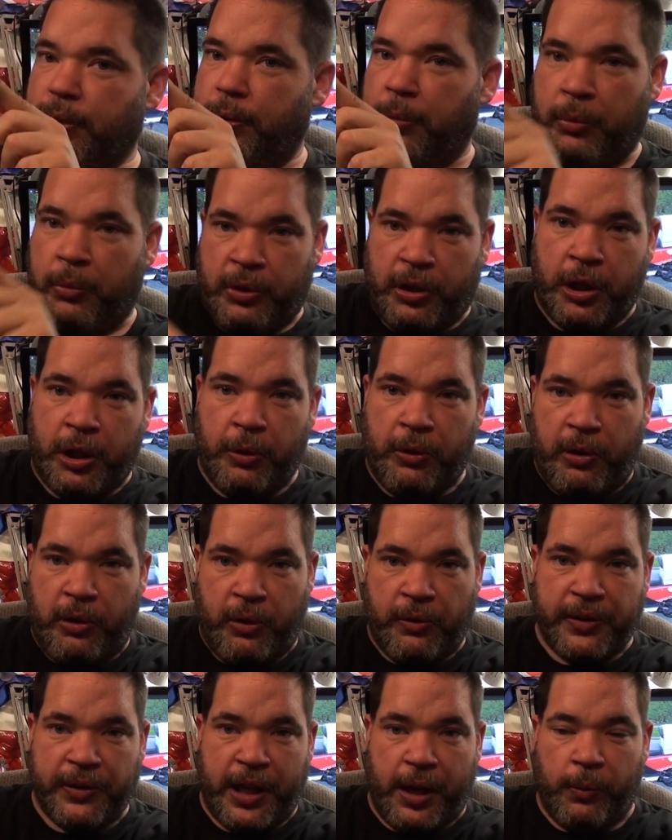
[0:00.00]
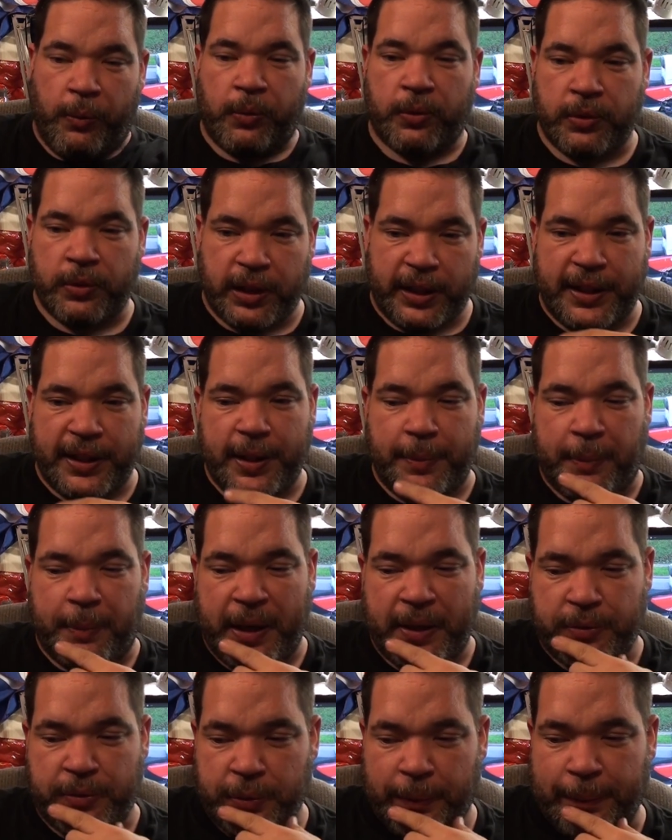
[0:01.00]
will go along that wall in the
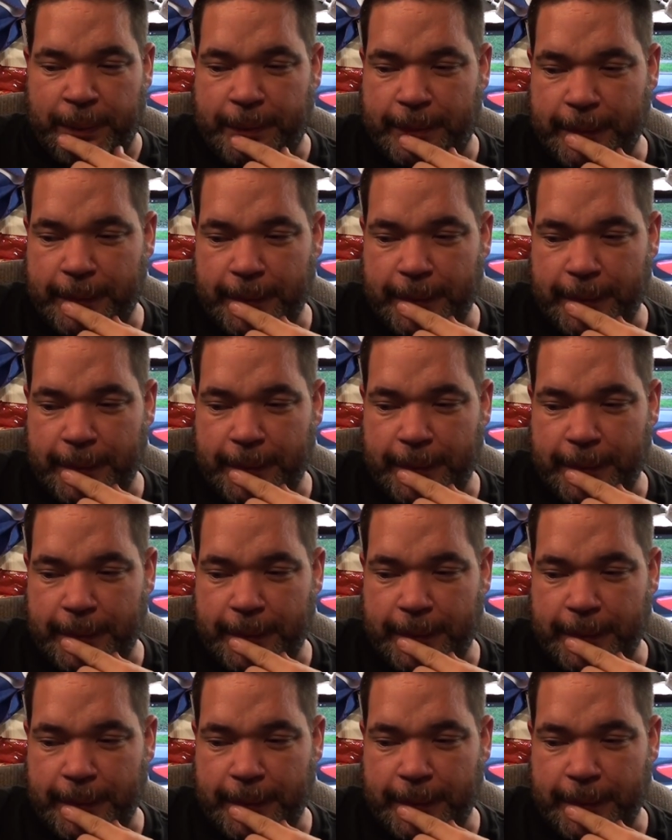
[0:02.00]
bedroom